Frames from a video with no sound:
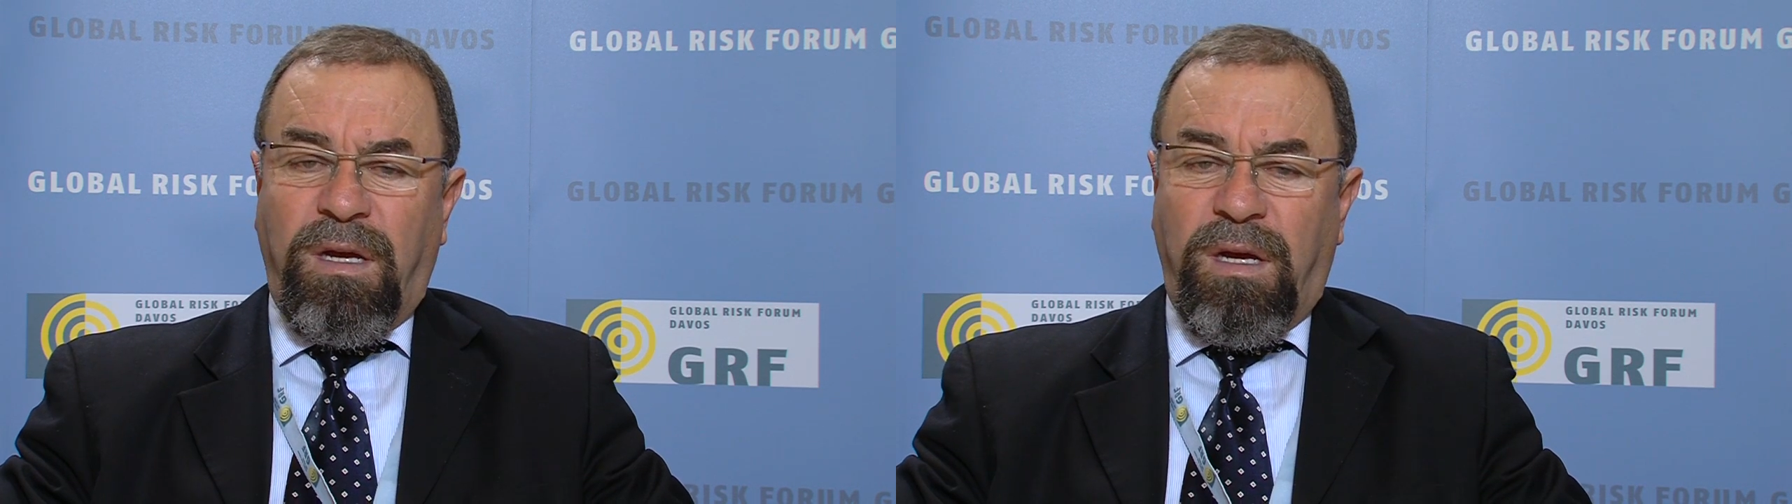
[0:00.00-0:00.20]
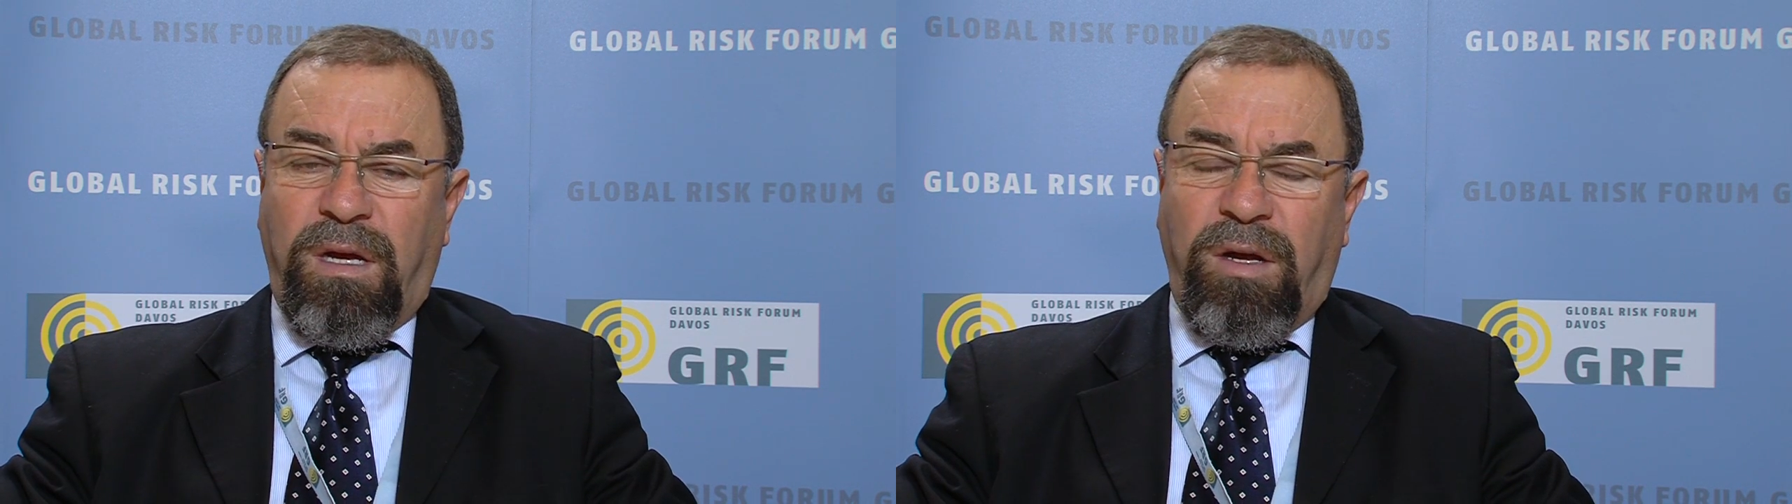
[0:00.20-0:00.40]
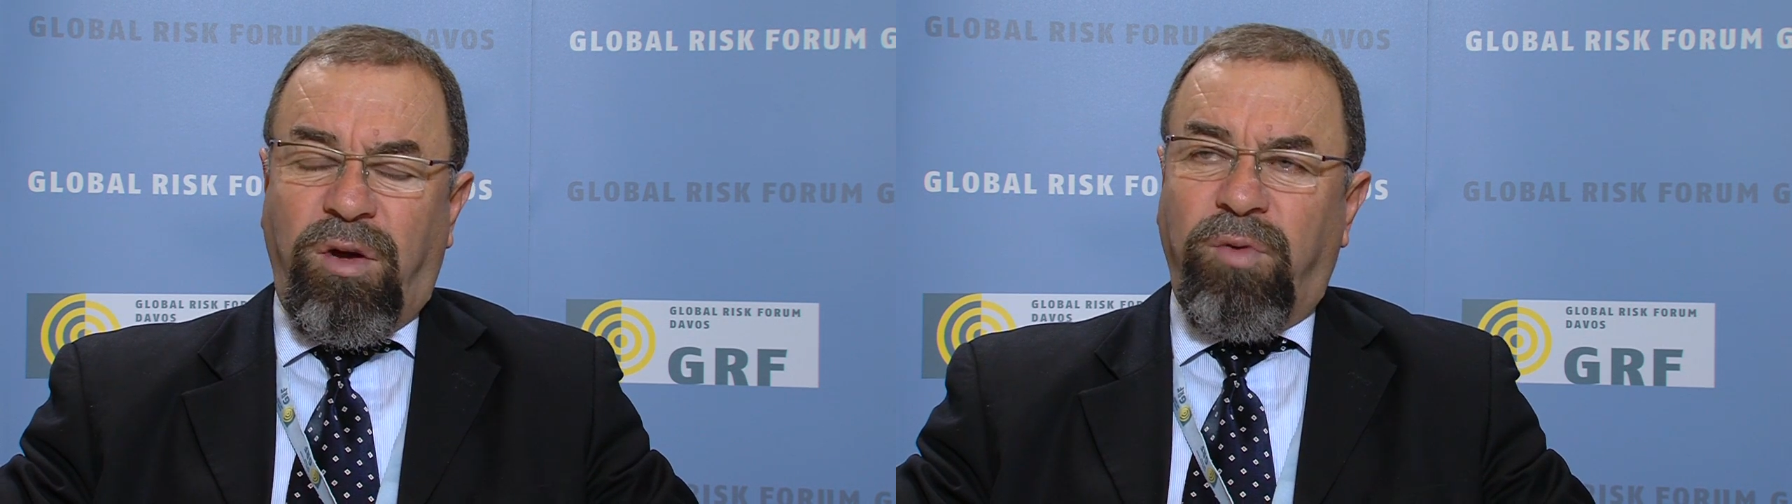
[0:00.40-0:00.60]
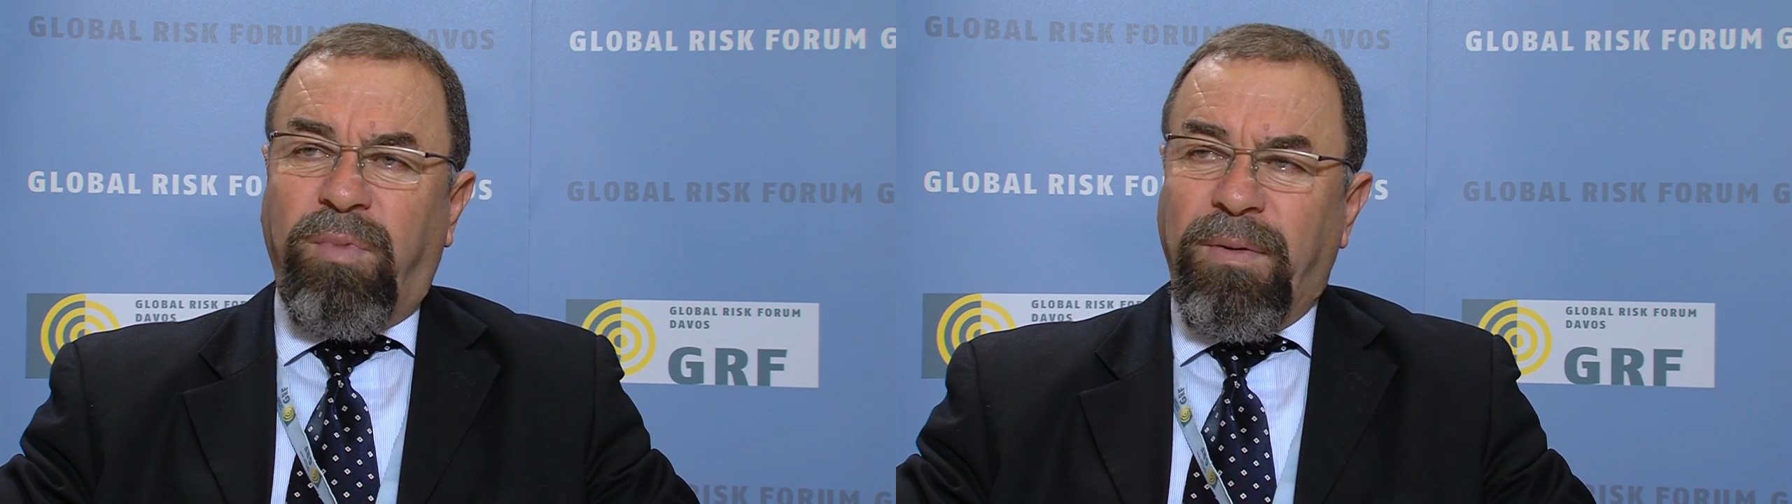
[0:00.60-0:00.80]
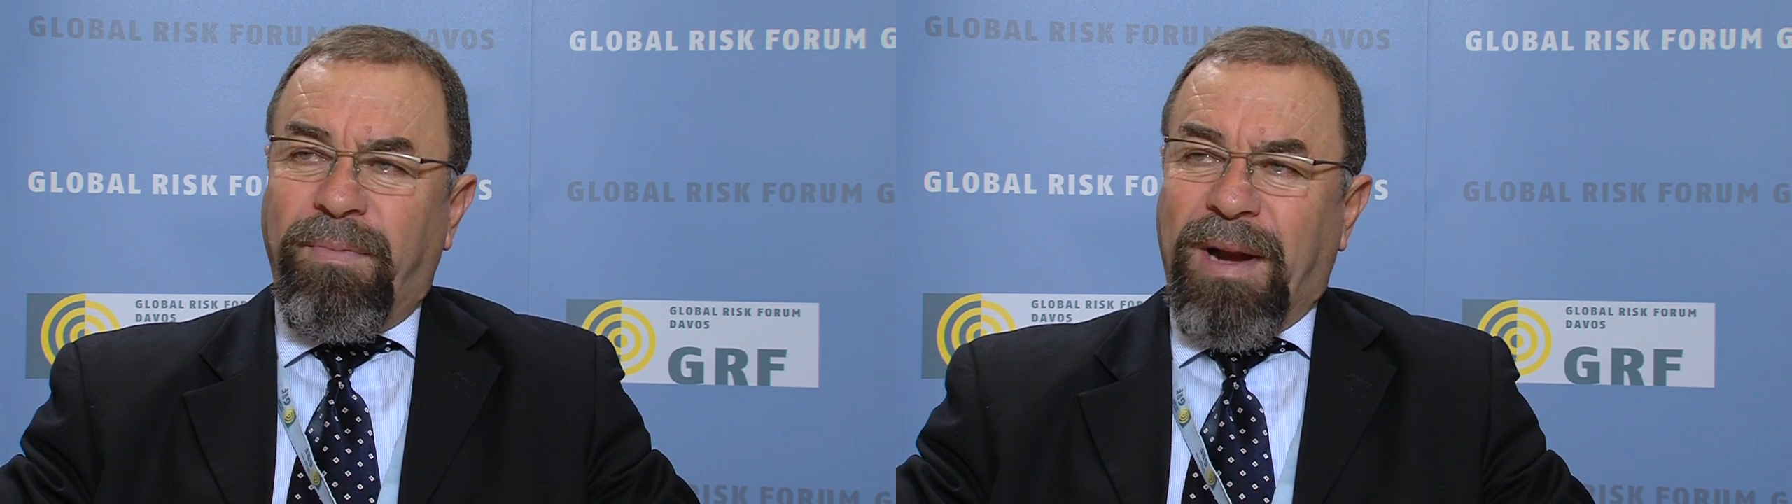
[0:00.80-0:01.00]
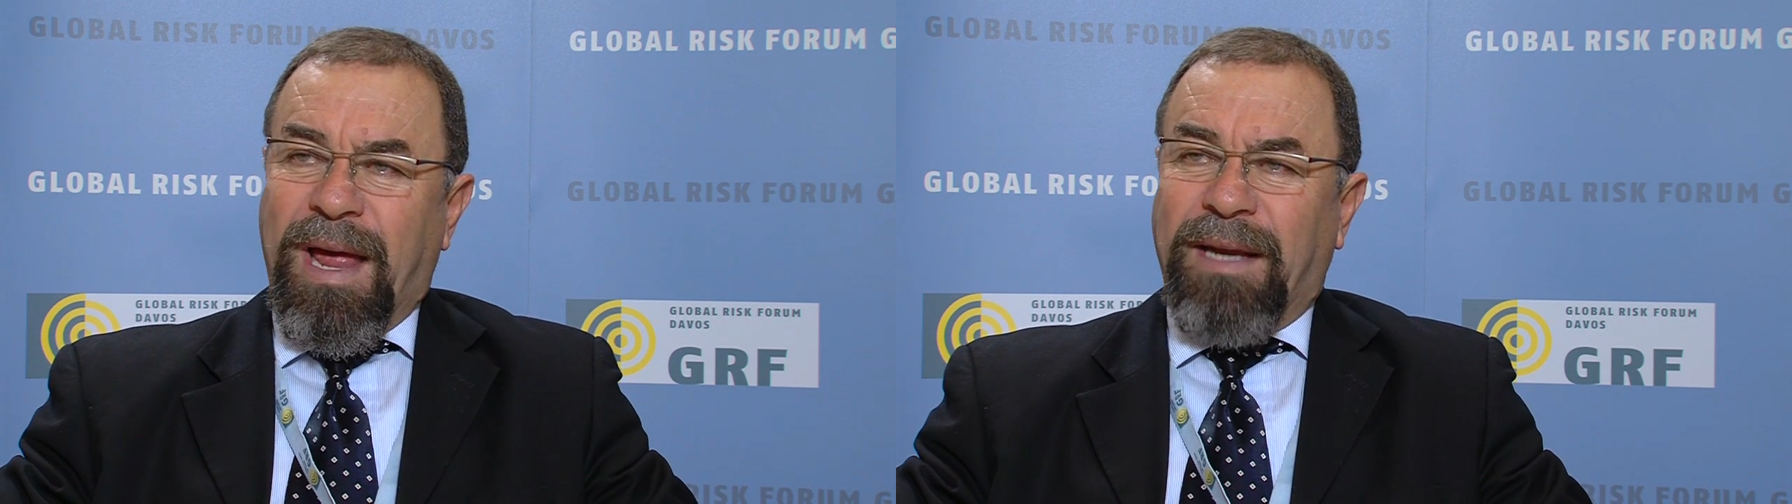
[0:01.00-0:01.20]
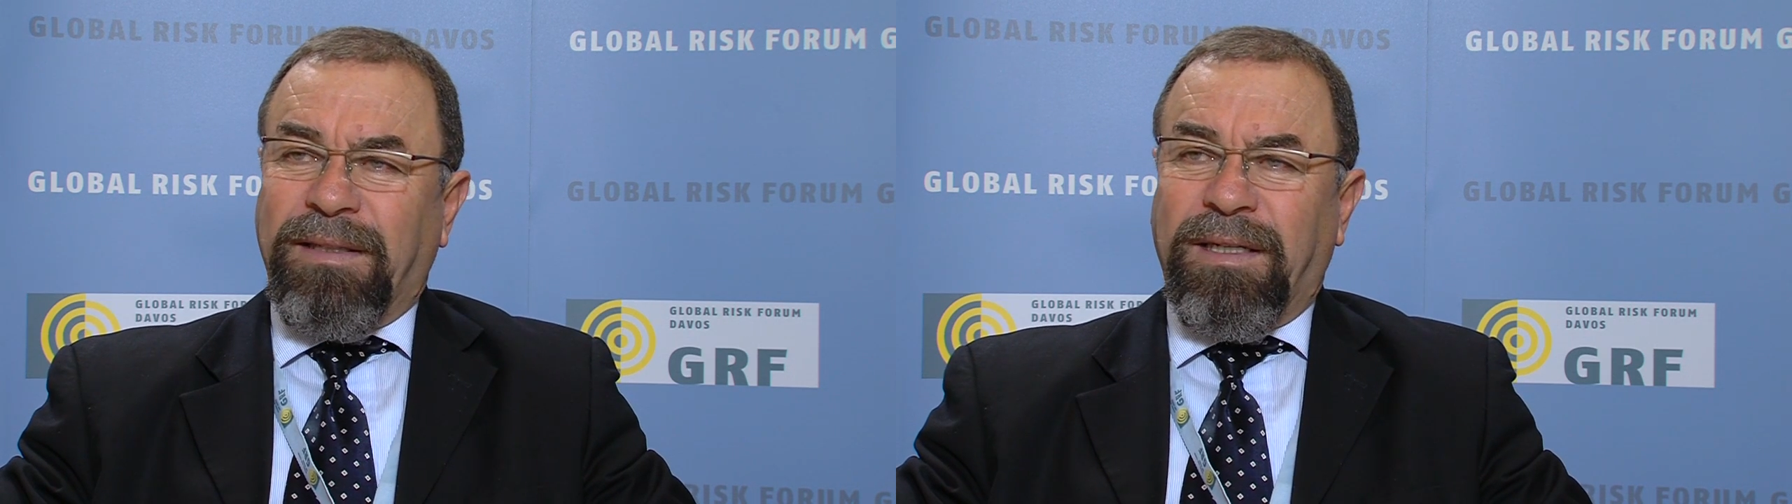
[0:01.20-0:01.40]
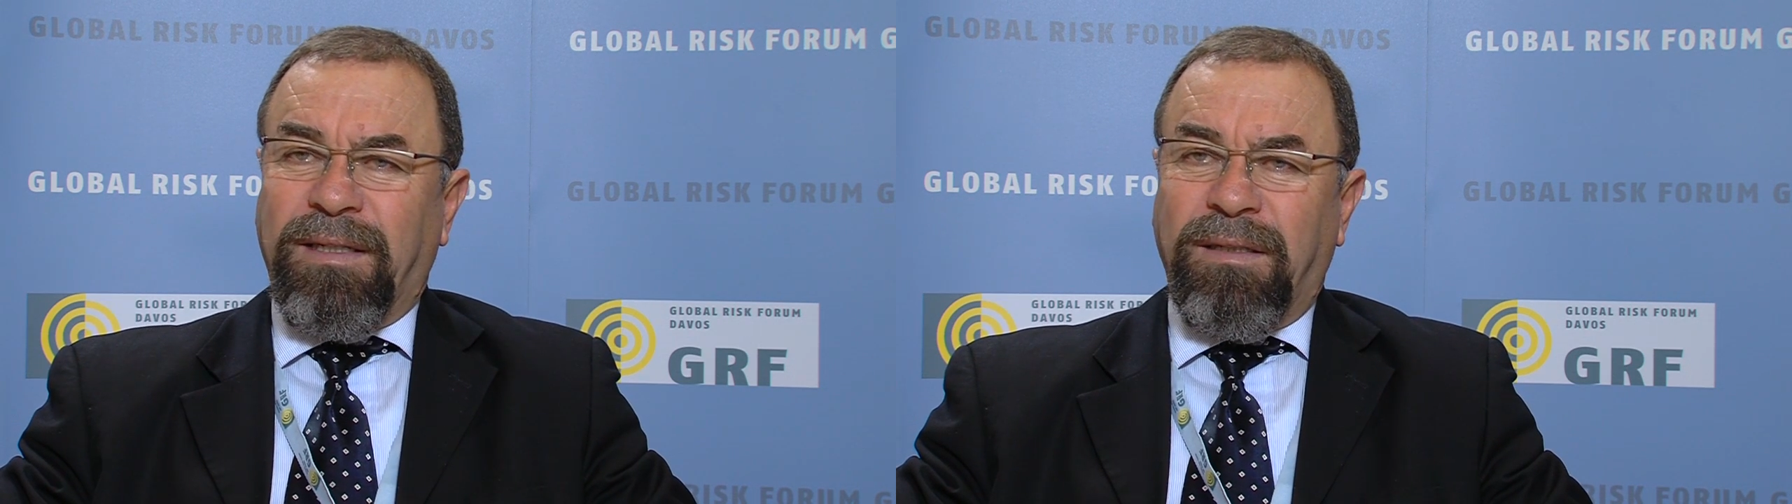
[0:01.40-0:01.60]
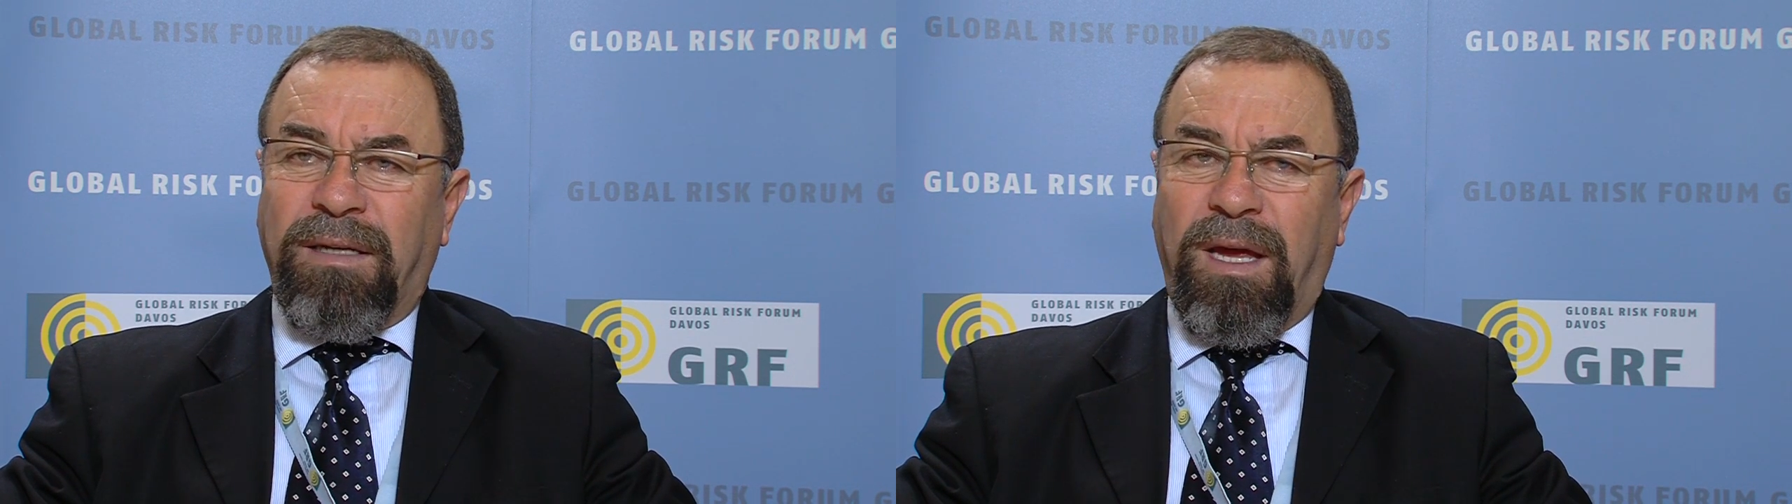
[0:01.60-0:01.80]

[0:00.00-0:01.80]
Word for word: uh, urban planning,